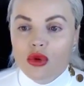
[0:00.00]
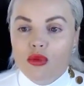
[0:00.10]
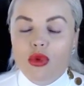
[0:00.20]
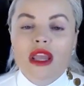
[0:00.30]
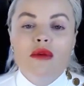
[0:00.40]

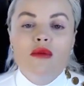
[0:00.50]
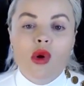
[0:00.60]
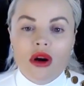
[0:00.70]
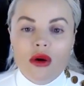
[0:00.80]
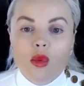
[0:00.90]
bring
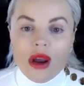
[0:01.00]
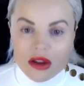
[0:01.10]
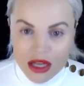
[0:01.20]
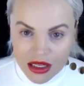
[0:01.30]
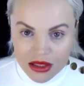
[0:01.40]
more
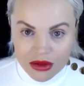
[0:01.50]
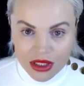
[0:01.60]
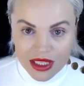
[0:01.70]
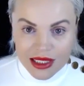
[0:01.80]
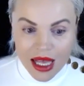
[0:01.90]
awareness to
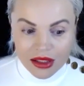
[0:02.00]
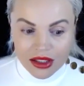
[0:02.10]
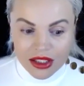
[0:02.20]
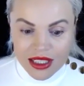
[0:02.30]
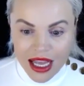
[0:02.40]
these
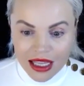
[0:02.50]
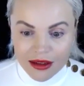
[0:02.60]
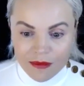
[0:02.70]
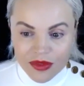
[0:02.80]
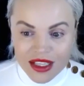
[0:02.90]
sellers that
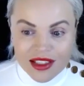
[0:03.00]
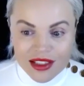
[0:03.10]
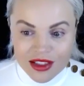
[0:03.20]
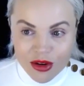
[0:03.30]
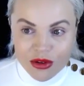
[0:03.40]
this
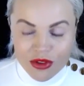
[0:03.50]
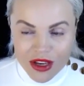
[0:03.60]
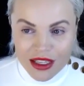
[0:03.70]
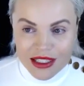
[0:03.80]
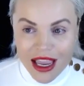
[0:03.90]

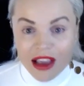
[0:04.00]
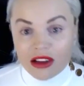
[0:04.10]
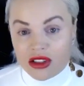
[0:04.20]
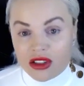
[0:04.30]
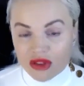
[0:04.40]
service
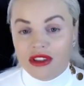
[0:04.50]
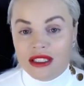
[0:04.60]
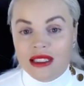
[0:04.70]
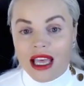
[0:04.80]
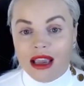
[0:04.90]
and
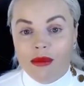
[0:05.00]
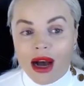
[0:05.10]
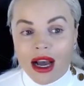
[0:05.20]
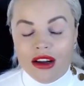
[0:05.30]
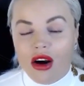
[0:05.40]
services like
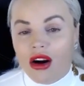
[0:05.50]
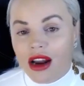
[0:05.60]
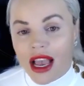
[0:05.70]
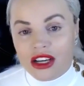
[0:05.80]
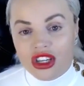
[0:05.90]
mine are
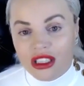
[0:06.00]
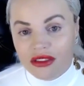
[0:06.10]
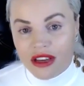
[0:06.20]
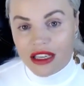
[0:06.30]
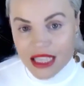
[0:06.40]
actually
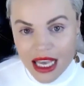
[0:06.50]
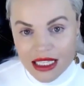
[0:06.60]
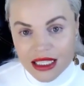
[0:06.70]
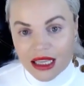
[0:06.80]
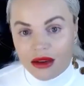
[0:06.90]

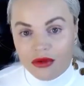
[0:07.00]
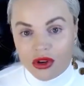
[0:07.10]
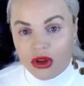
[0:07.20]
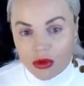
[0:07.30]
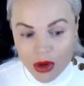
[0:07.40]
fantastic
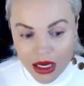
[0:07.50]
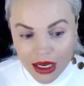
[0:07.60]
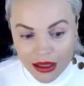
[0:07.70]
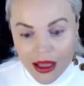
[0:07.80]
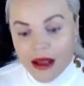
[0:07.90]
for your
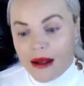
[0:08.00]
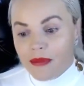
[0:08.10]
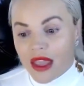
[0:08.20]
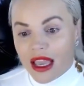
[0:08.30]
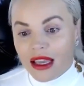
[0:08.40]
product.
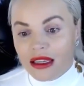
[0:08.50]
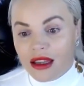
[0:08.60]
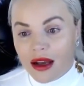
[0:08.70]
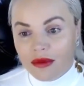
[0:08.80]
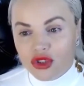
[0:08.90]
And
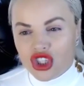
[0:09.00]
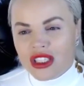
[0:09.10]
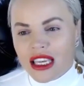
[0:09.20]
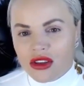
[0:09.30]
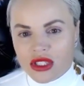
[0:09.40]
just
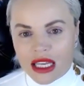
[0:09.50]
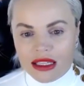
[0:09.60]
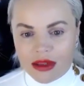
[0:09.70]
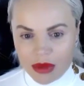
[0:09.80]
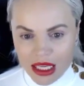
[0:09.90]
like you said
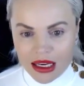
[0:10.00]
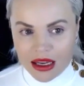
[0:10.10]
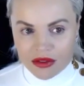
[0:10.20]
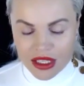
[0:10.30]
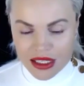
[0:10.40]
in the beginning
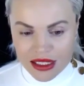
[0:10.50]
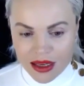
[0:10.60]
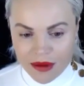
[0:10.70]
of this